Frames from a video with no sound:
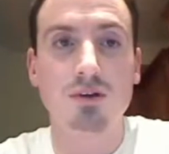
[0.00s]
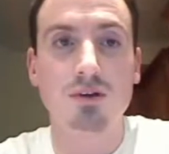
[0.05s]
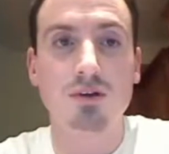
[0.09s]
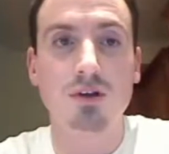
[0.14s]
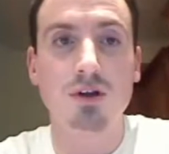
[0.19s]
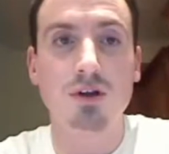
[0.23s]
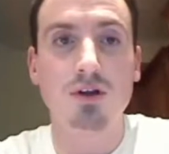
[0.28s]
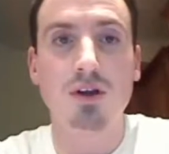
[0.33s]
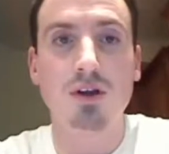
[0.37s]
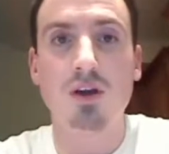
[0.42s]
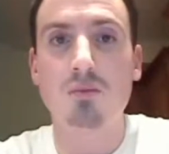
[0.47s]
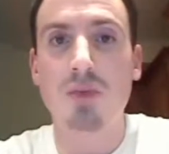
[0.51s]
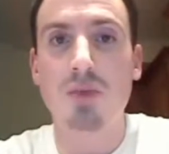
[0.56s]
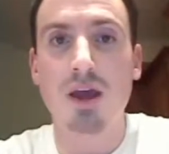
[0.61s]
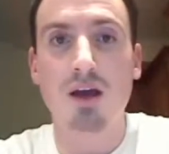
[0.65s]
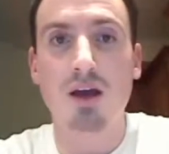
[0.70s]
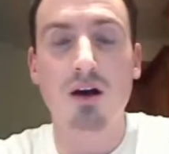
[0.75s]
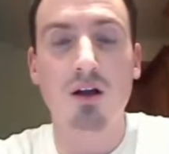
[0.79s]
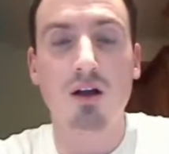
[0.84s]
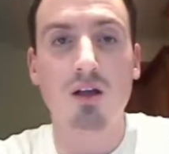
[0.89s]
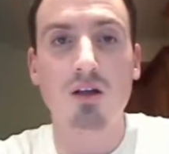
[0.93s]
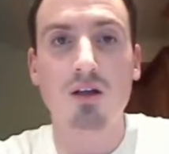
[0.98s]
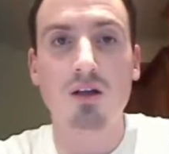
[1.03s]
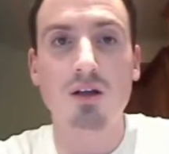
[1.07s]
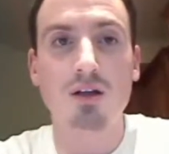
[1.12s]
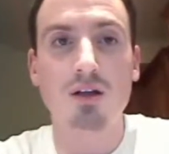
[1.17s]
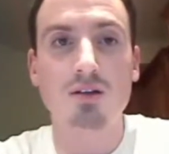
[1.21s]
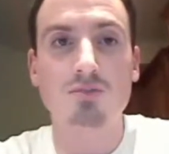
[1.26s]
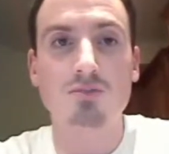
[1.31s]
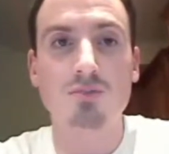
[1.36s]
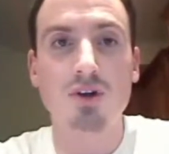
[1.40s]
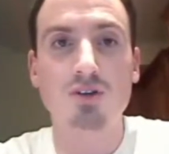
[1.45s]
you can make
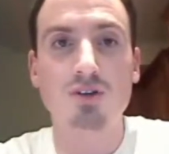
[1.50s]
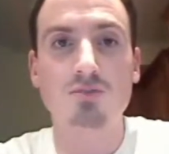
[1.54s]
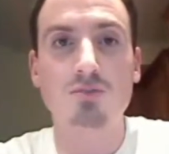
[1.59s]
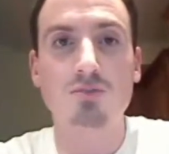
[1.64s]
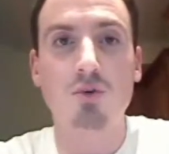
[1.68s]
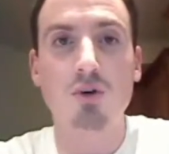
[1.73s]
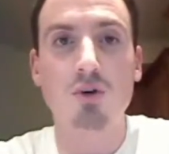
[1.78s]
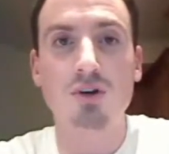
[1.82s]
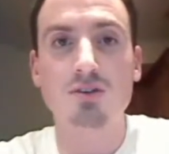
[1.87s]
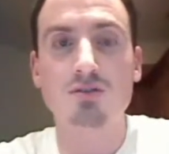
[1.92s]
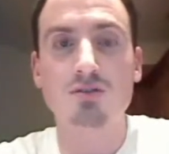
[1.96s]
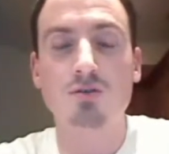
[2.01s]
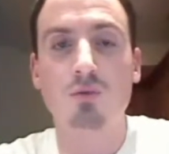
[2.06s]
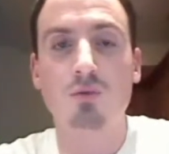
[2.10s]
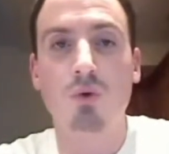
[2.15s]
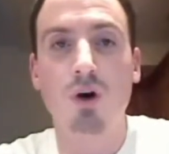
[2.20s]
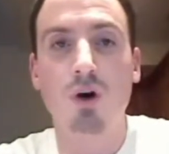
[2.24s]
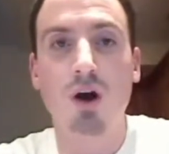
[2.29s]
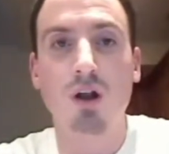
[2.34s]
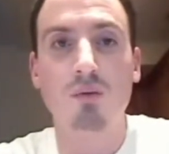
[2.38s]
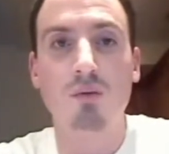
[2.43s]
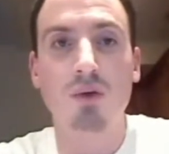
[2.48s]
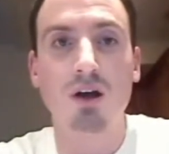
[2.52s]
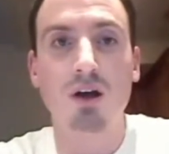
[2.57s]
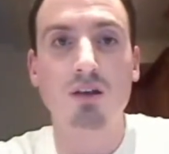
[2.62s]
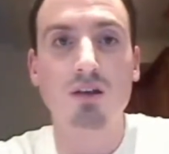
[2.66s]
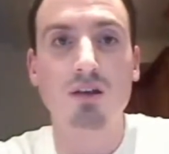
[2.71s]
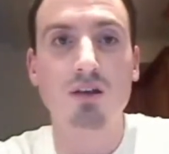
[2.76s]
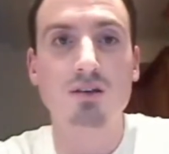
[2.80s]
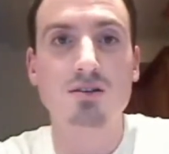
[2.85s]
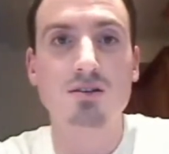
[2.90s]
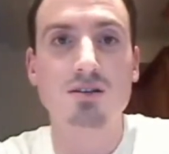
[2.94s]
as much a point as you want about
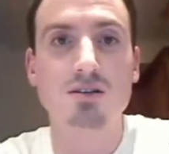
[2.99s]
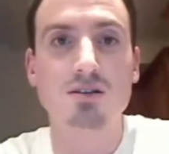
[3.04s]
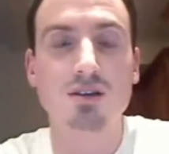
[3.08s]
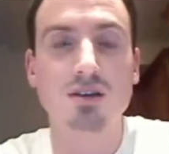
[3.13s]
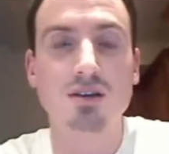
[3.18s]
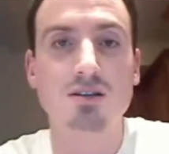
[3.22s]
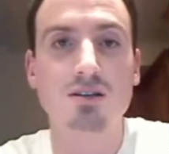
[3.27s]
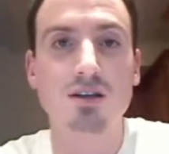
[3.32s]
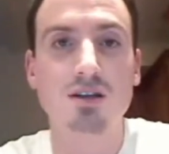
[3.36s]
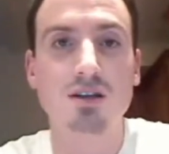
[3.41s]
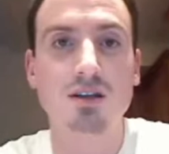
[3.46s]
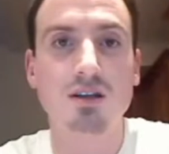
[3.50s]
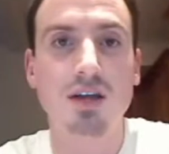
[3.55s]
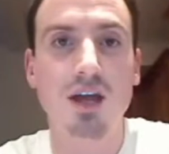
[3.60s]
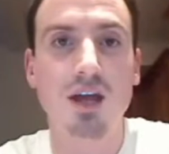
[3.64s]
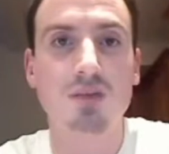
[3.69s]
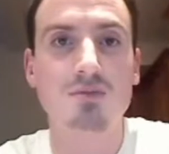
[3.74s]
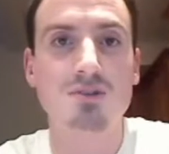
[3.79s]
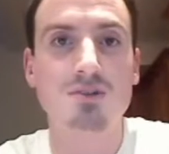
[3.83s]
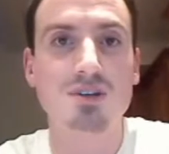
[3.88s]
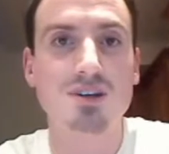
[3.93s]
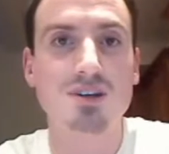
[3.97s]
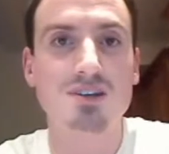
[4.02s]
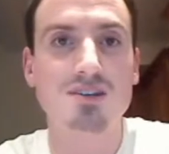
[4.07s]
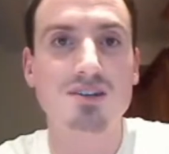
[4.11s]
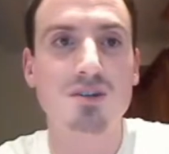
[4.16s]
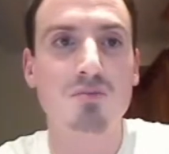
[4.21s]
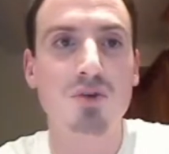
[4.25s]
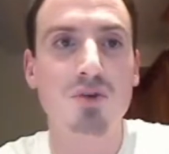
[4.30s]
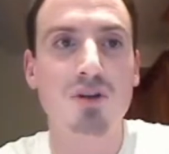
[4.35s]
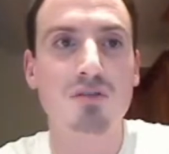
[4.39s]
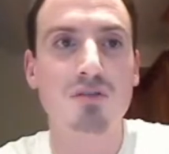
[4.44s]
it's a 16-game
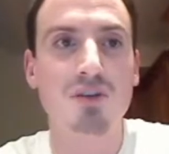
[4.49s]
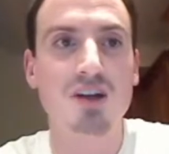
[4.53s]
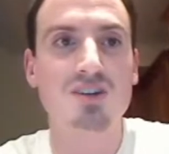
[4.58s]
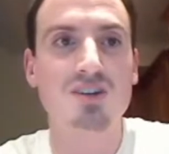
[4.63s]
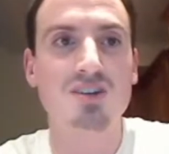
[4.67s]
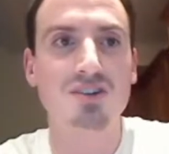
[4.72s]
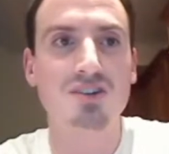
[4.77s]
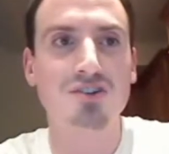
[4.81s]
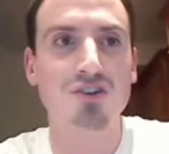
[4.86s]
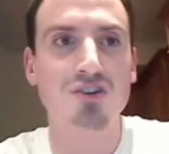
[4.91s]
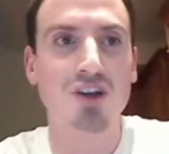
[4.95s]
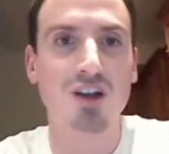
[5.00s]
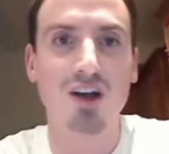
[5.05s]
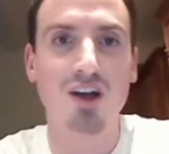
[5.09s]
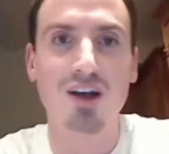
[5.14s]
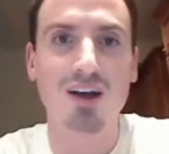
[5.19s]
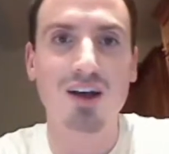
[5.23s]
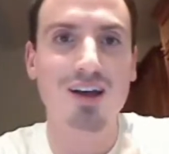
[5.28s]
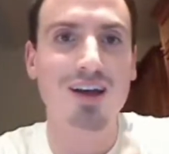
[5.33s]
season, but eventually you're gonna